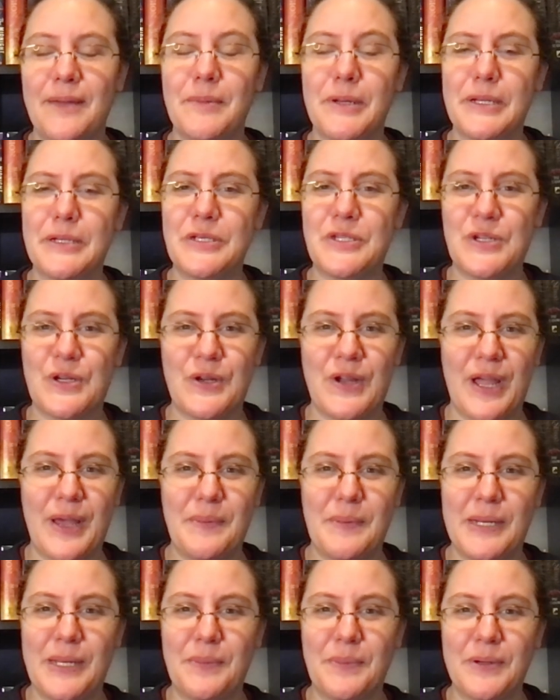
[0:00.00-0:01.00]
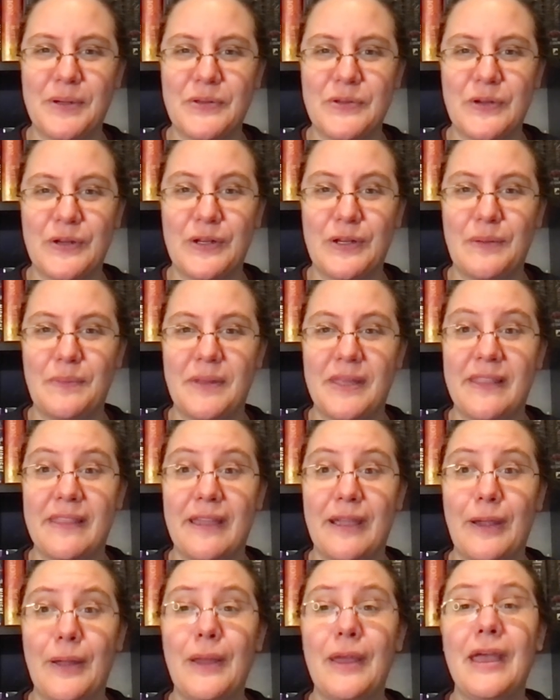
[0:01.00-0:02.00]
I'm not sure how many books are going to be
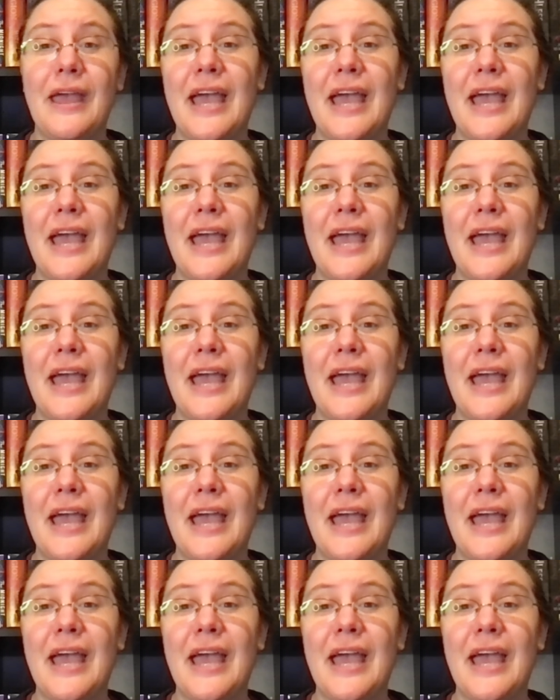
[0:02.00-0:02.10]
there.